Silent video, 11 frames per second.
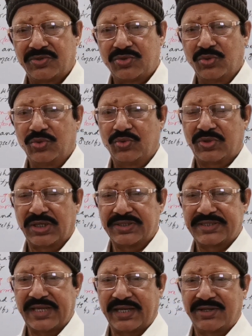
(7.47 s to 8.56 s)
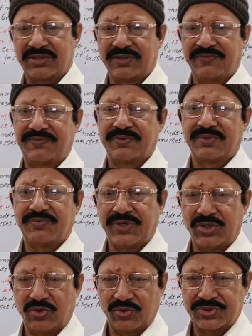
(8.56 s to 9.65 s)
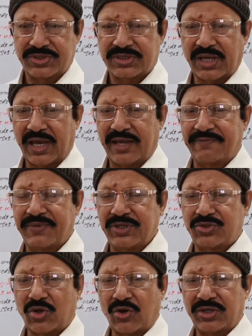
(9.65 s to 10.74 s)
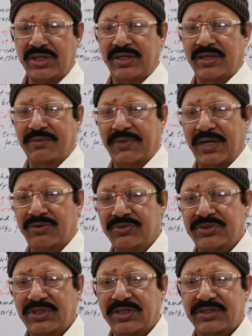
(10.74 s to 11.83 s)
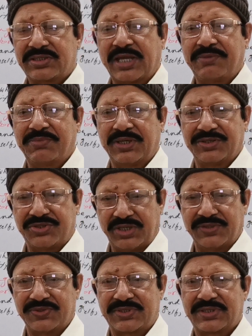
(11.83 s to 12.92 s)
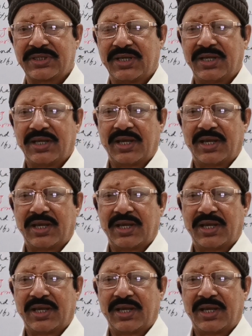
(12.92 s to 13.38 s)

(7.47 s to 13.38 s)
two consecutive videos, I have been talking about time and tense,